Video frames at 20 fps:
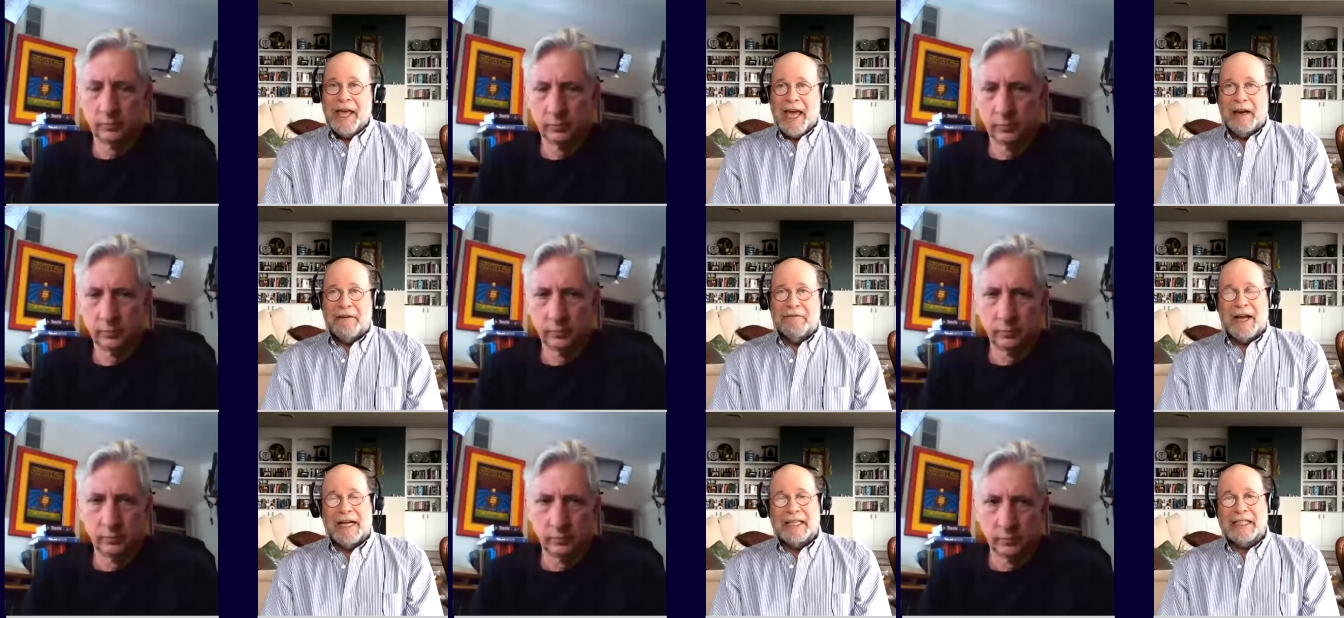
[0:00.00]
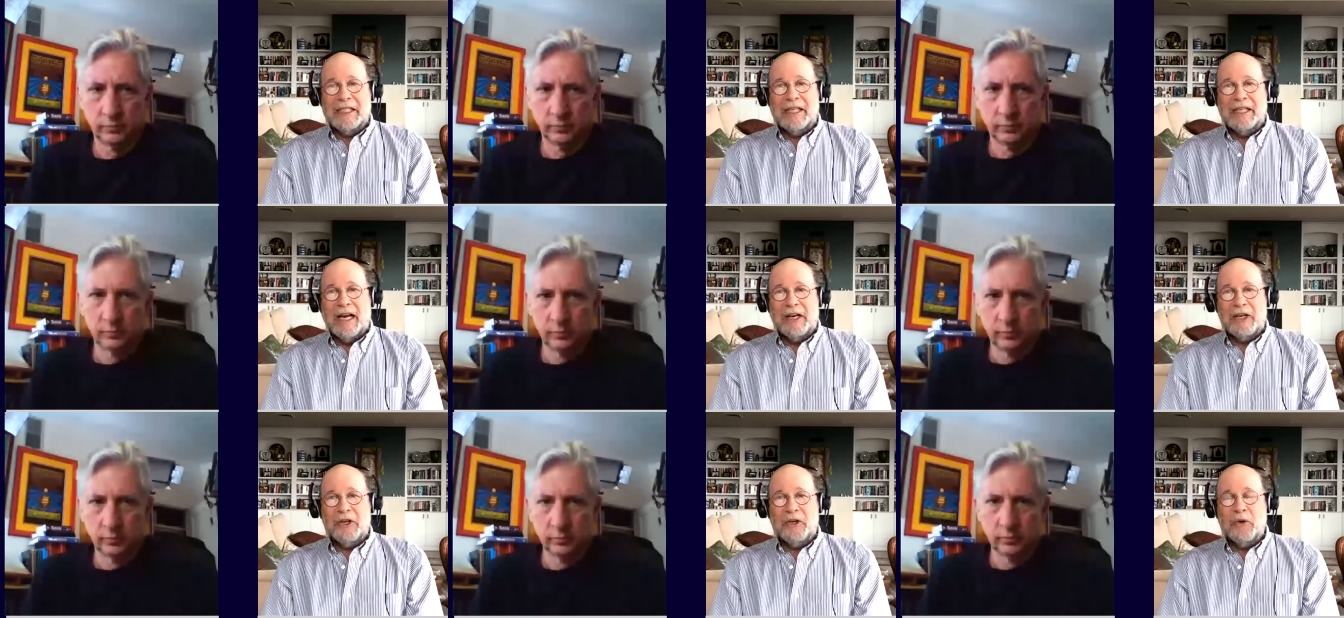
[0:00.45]
Speaker 1: And if that's
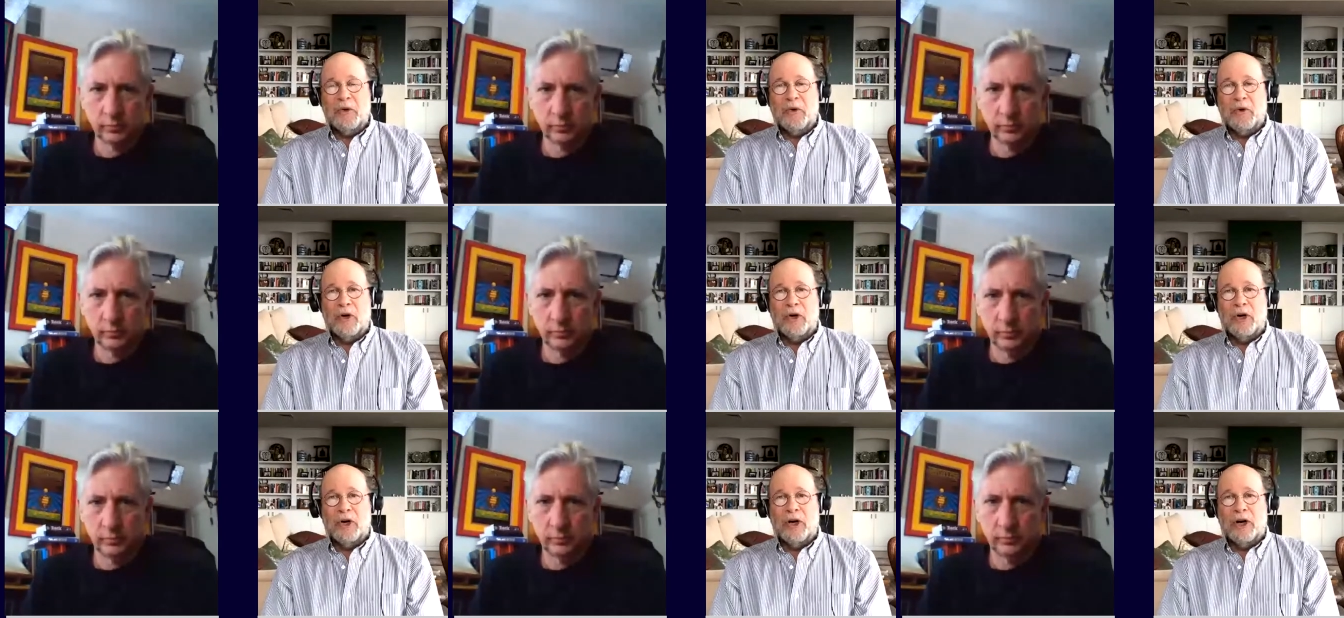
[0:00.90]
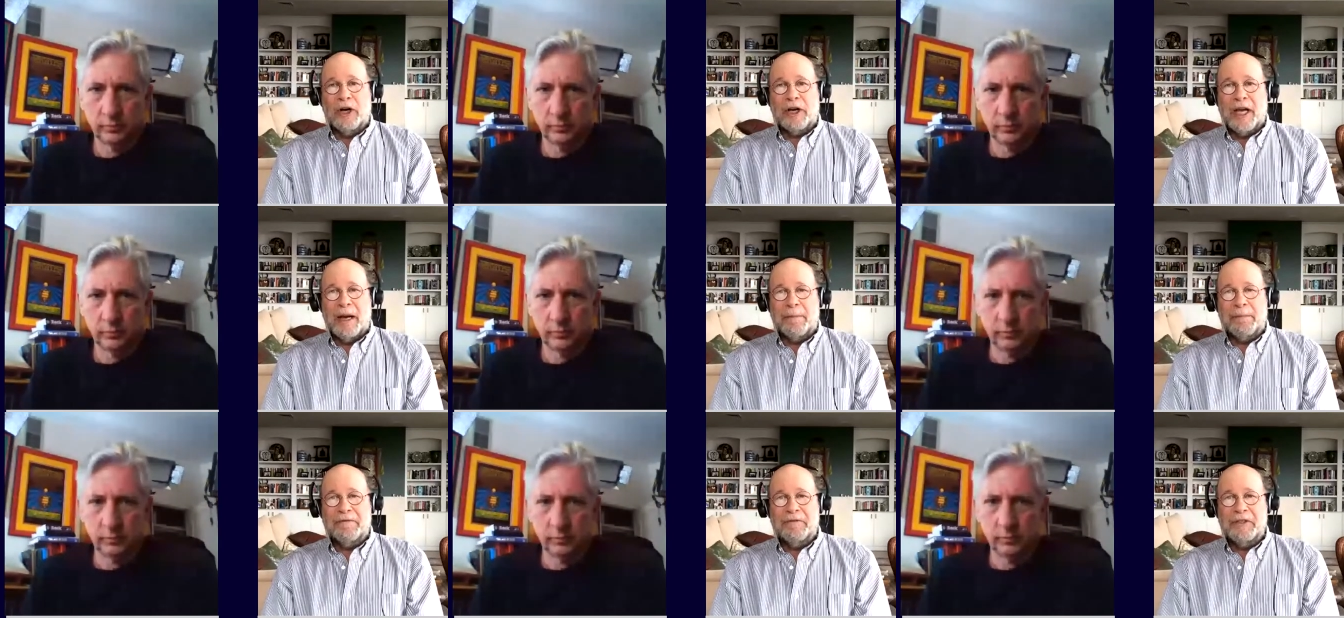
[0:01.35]
not your
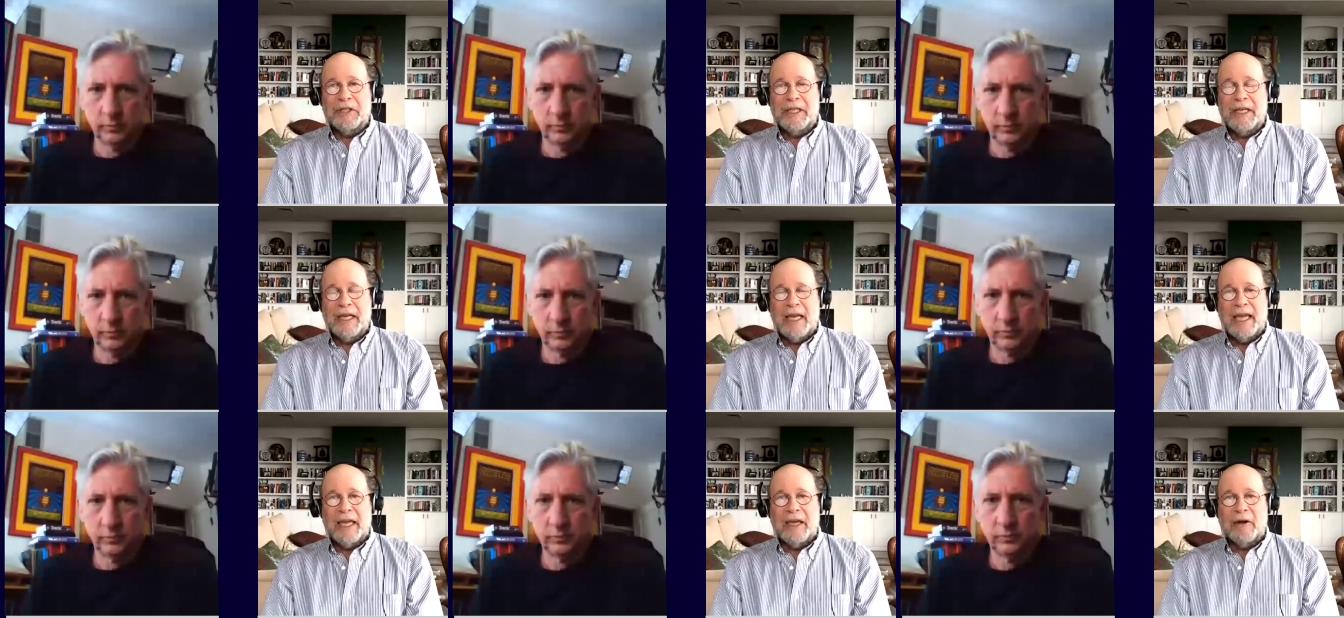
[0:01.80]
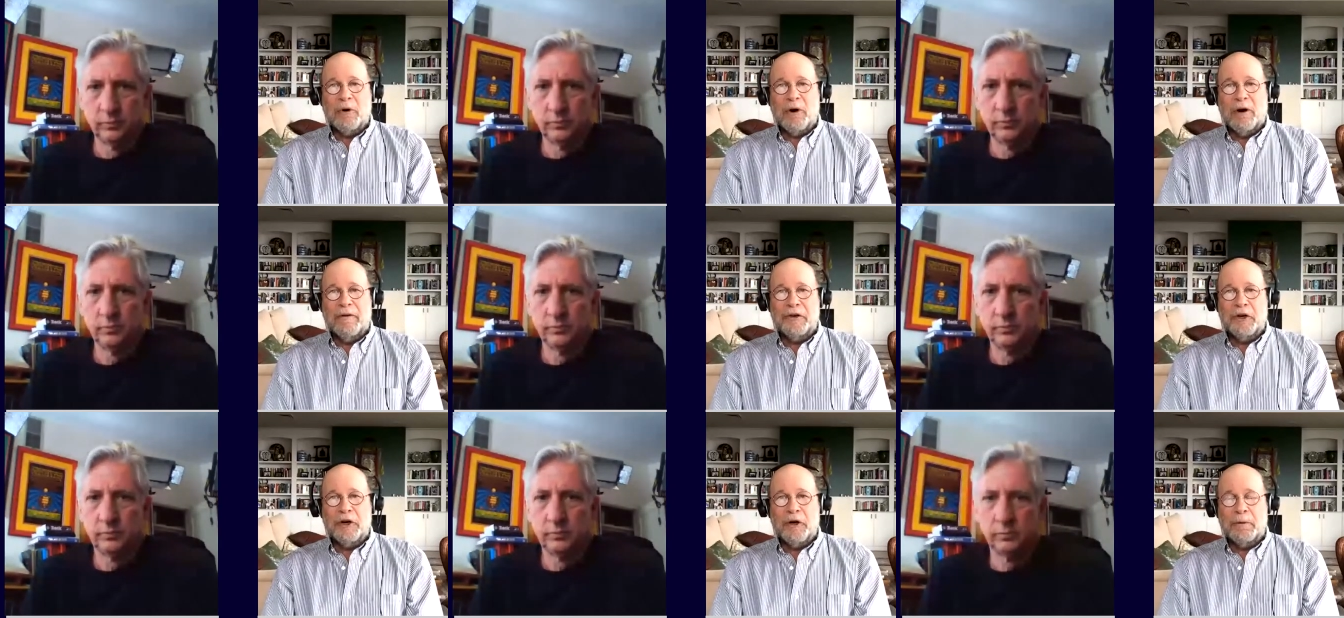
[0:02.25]
cup of tea,
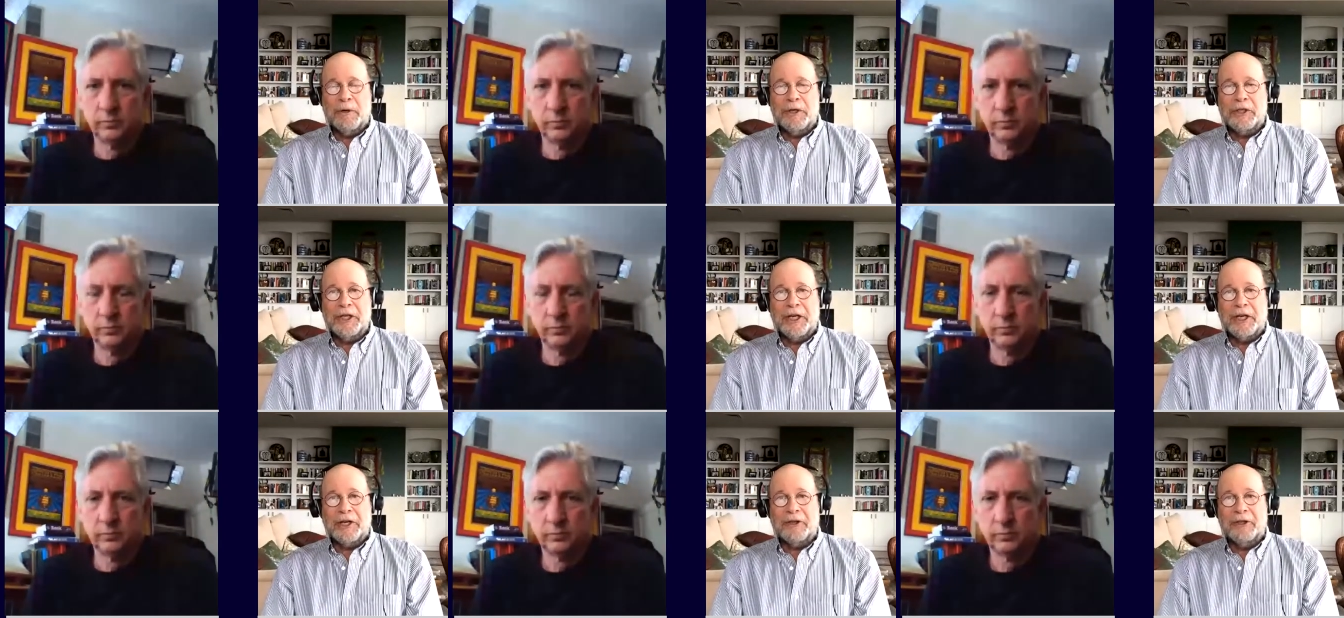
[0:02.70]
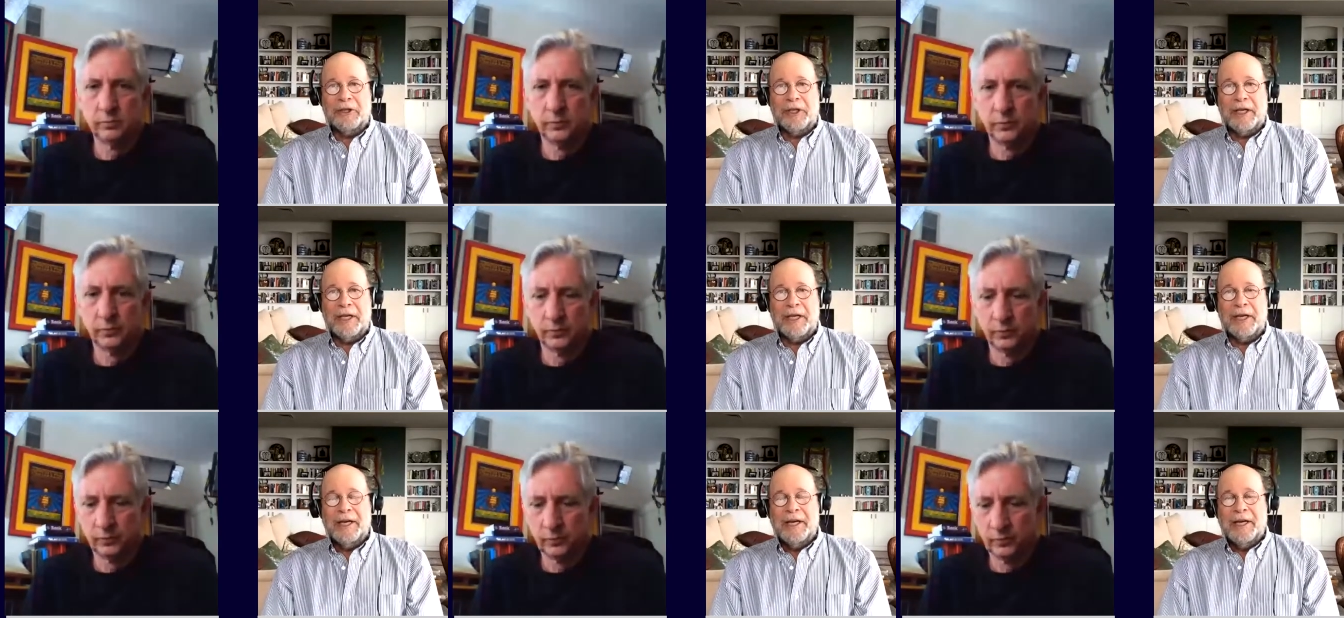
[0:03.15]
or if you're particularly